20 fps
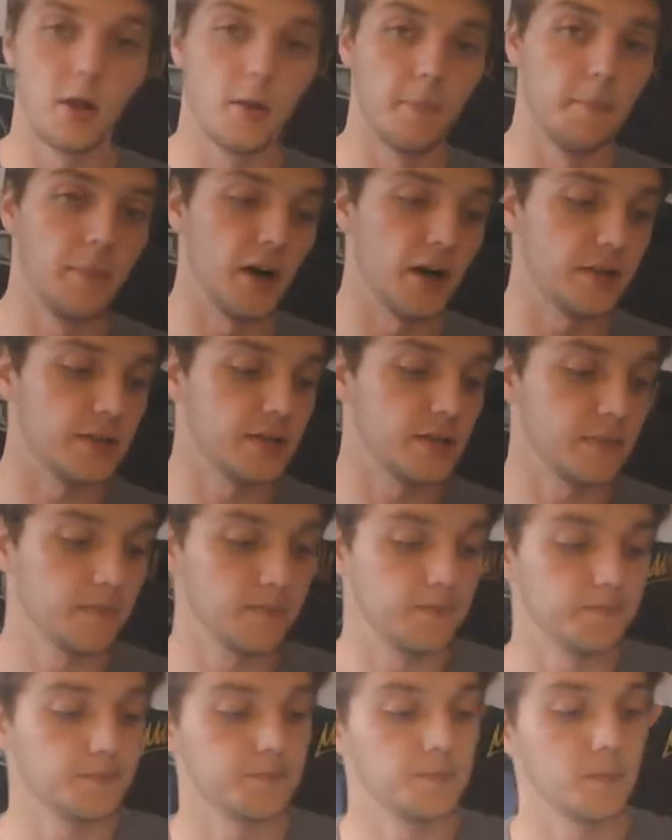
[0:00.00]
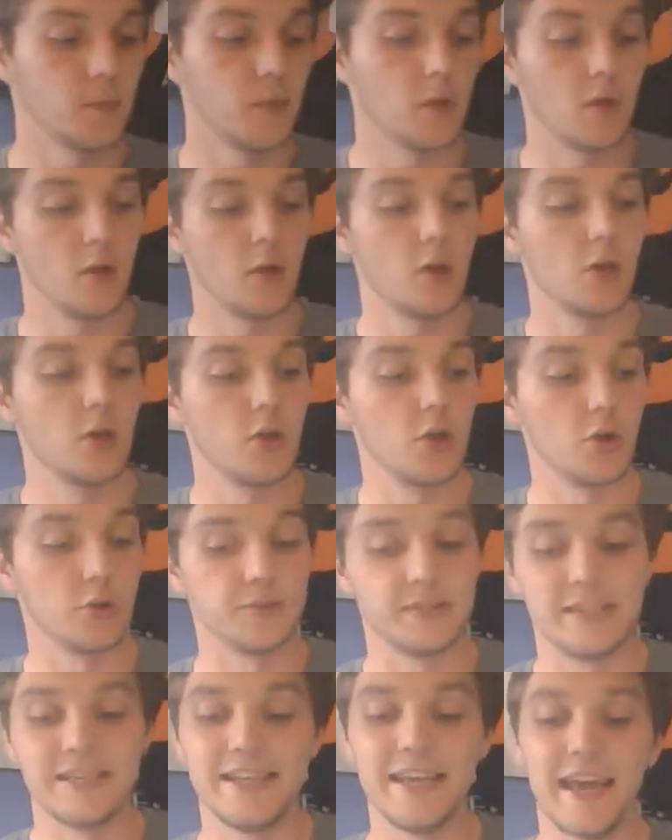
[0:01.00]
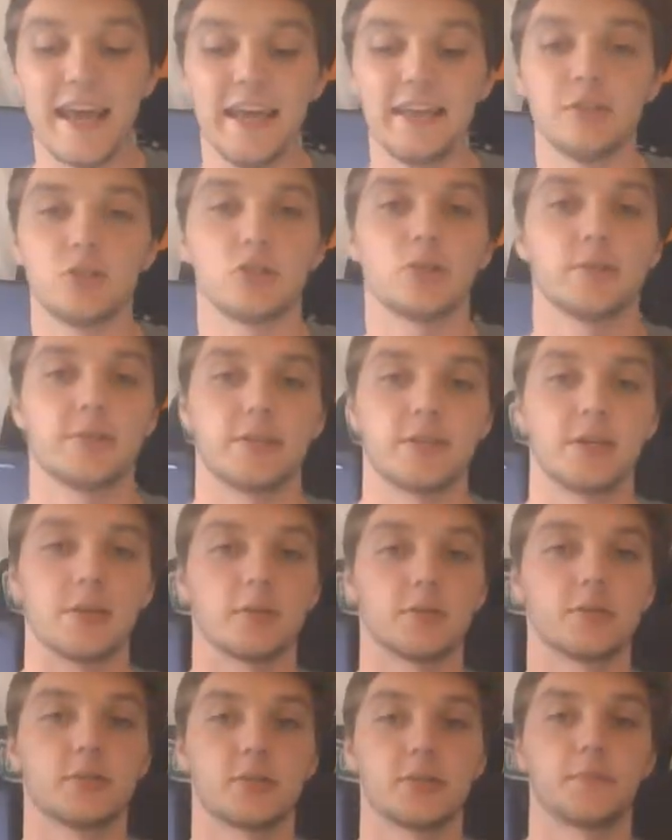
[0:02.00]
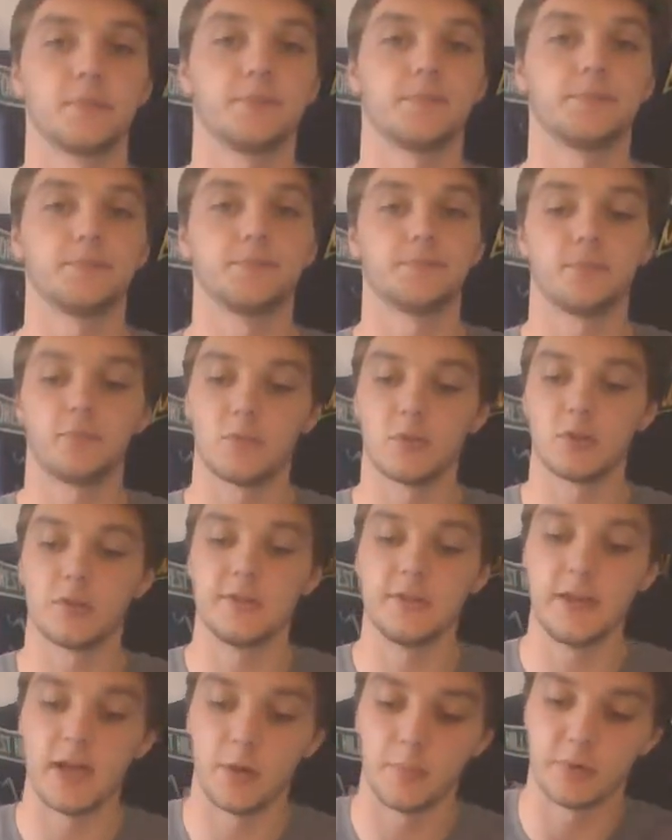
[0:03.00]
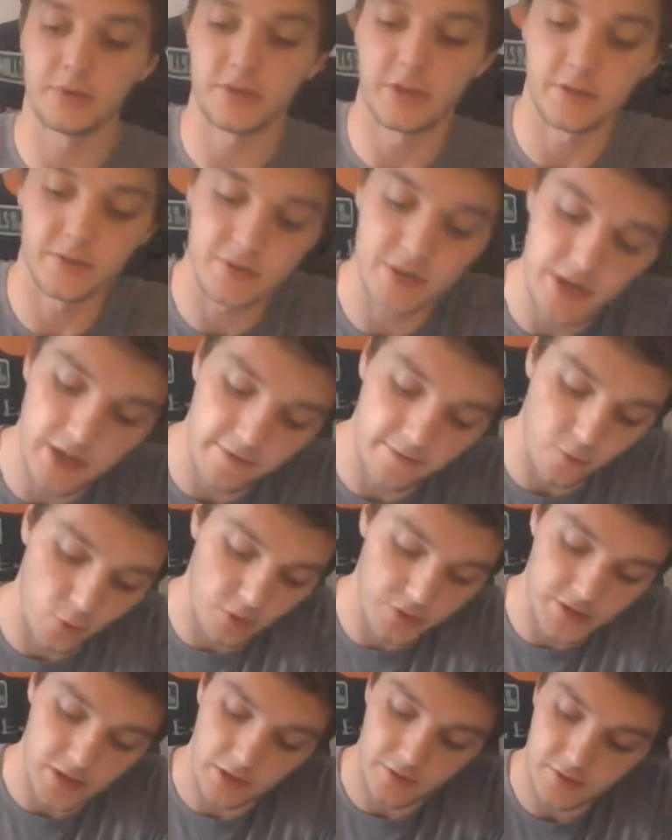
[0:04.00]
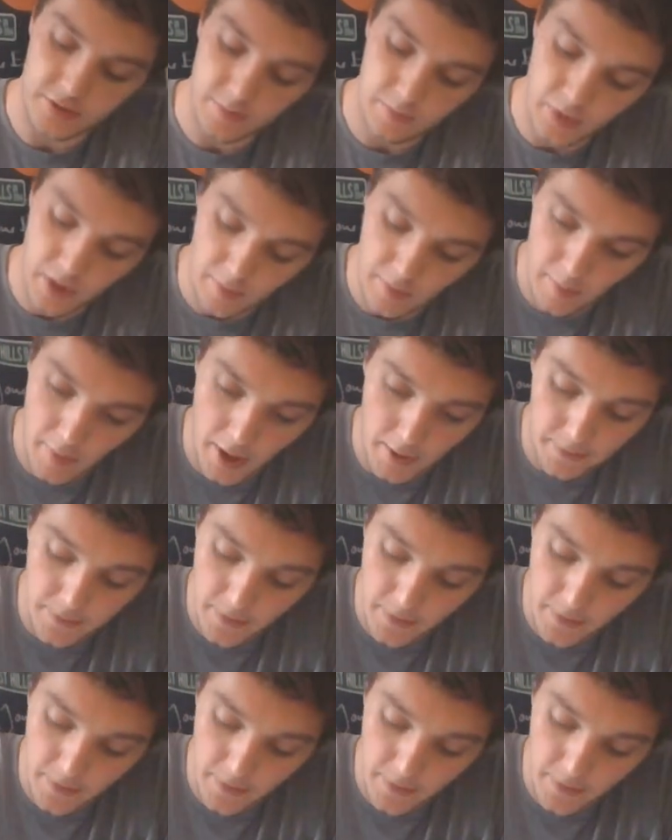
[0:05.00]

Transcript: But your TH cells, T helper cells, CD4 cells, blah, blah, blah.